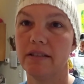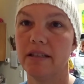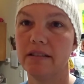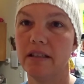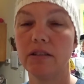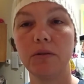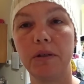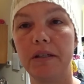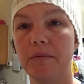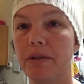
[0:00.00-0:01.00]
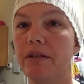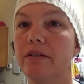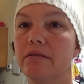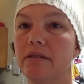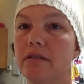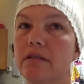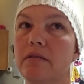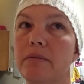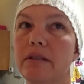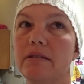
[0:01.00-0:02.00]
It tastes like sweet and bitter and a
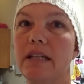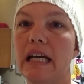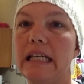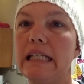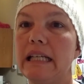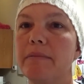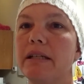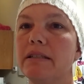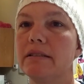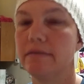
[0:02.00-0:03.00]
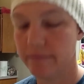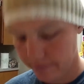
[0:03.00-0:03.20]
little bit yucky like medicine.